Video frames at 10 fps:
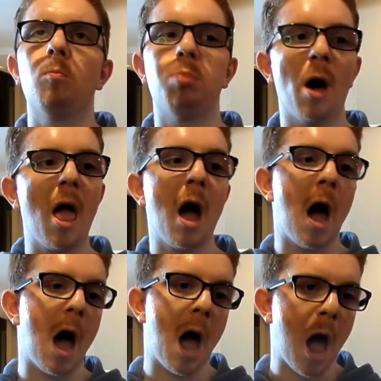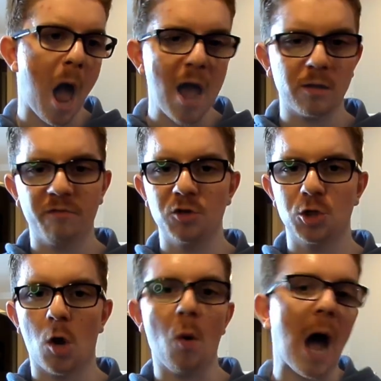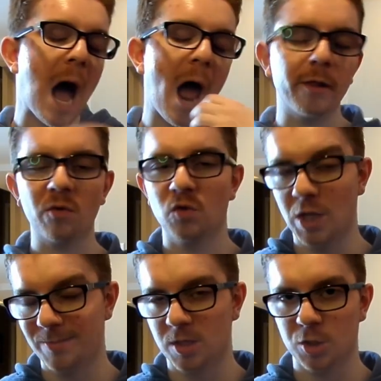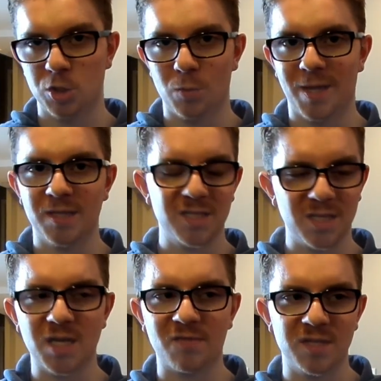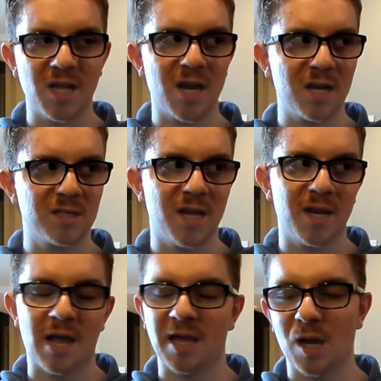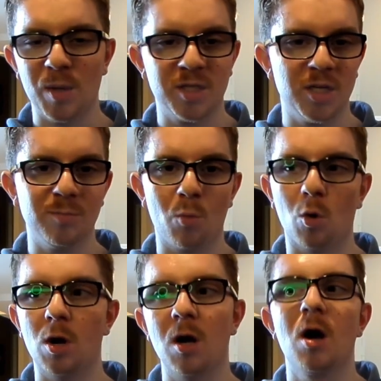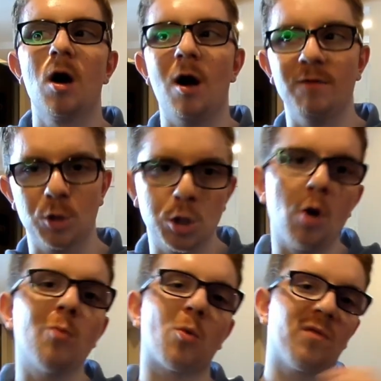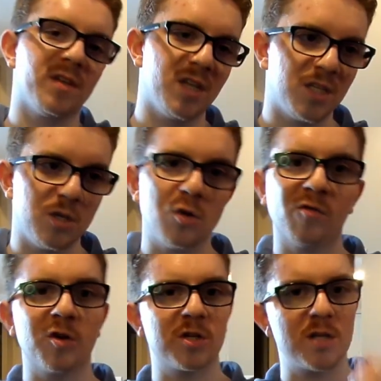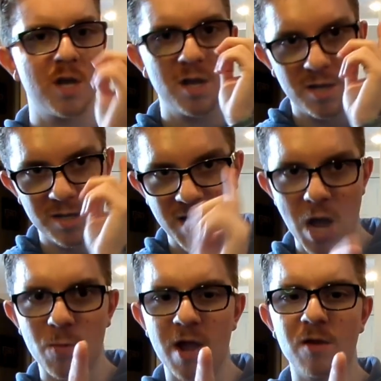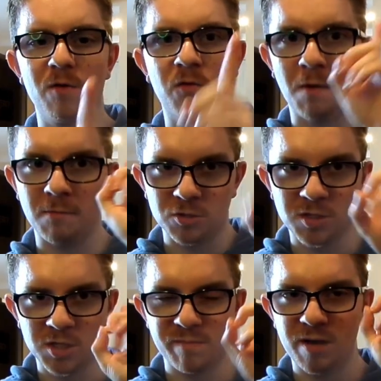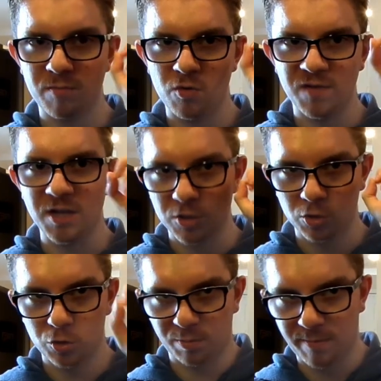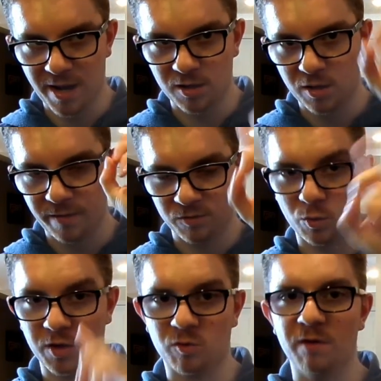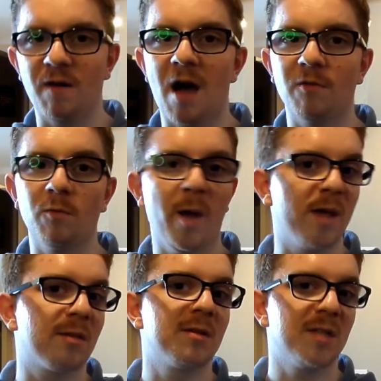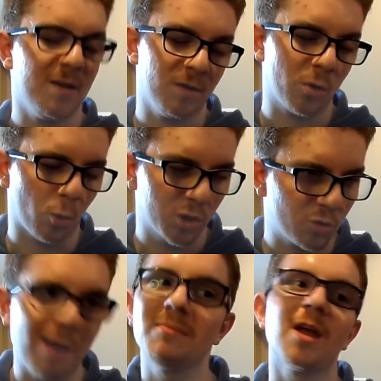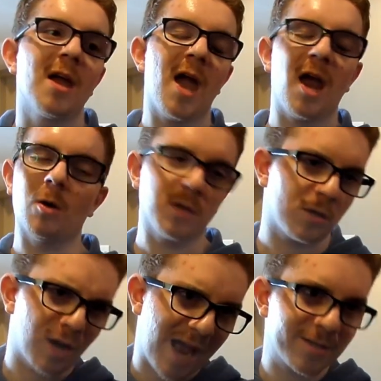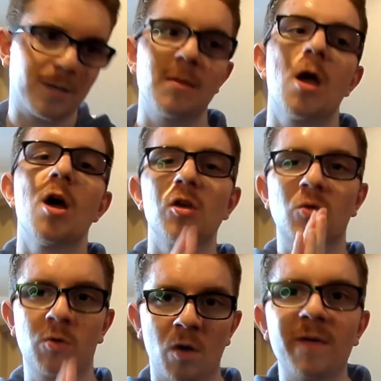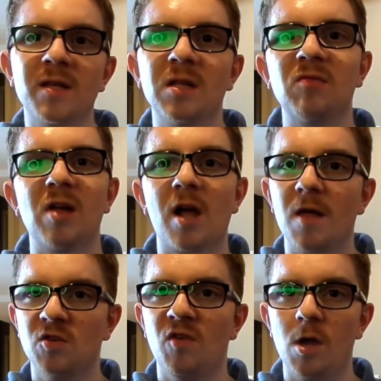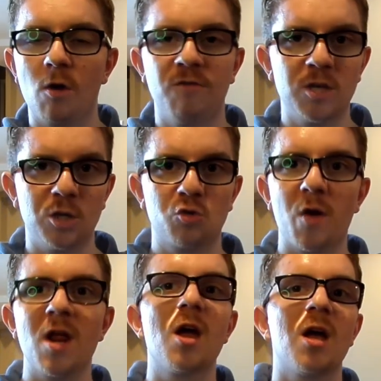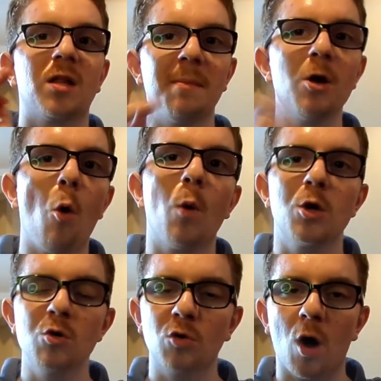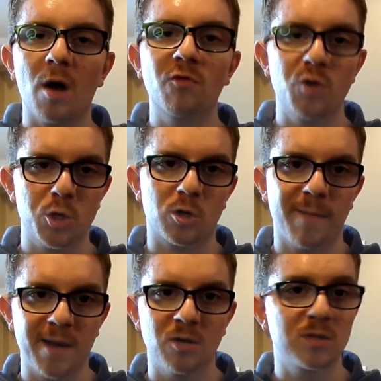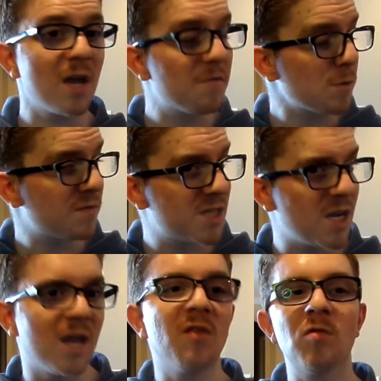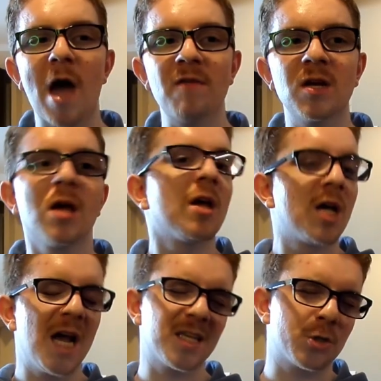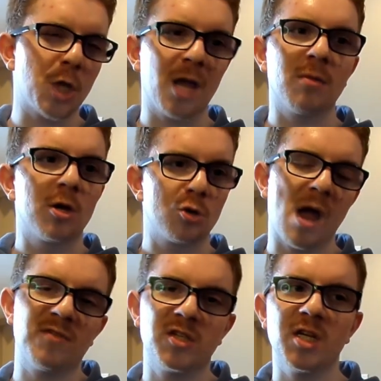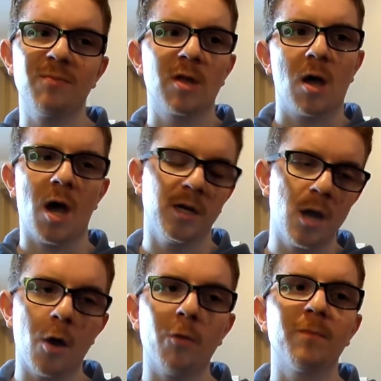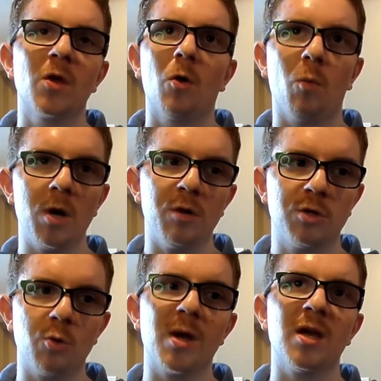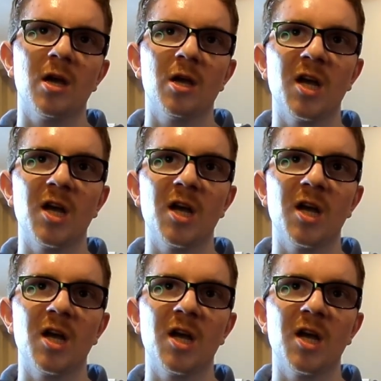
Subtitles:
But I love the show. I love what James Gunn is doing. This is a definitely 10 out of 10. I can't wait to see more of the show, more of the DC Universe. Can't wait for my most anticipated movie, Superman, in 2025, with David Cornsweet and all the other cast. Don't forget to leave a like on this video if you did enjoy it. Let me know what you thought of Creature Commandos. If you have seen it. If you haven't, it's a shame. Travesty. I know. What are you doing?